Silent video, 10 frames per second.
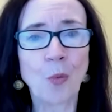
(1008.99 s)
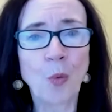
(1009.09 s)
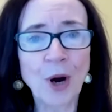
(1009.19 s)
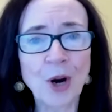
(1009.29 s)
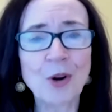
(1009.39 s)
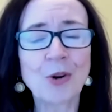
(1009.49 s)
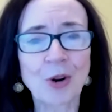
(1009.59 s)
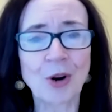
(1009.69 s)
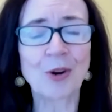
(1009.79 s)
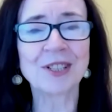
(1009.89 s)
where
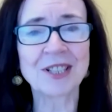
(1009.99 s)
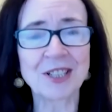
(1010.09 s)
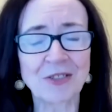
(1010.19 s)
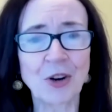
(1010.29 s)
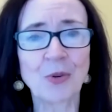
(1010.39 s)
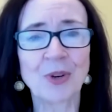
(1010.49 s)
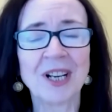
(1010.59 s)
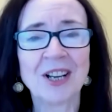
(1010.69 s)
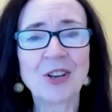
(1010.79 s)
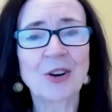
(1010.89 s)
you're going to devote
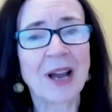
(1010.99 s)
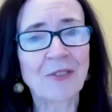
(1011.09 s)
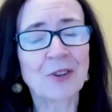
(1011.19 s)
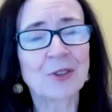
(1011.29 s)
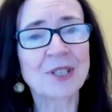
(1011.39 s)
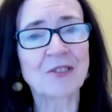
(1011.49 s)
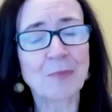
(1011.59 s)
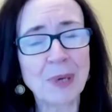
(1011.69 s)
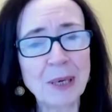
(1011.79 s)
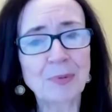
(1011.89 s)
your efforts
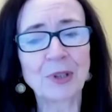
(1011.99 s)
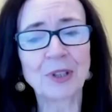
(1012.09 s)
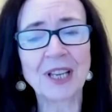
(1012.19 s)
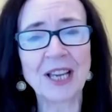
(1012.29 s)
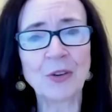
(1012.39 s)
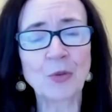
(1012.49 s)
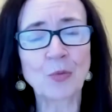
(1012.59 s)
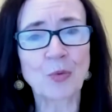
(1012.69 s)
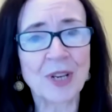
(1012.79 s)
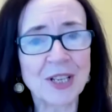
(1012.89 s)
of people and
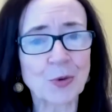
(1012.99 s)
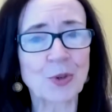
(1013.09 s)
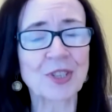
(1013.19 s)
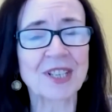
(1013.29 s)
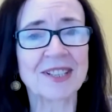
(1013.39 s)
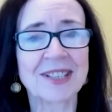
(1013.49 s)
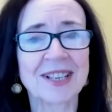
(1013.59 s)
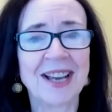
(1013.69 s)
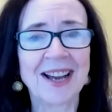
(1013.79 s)
resources?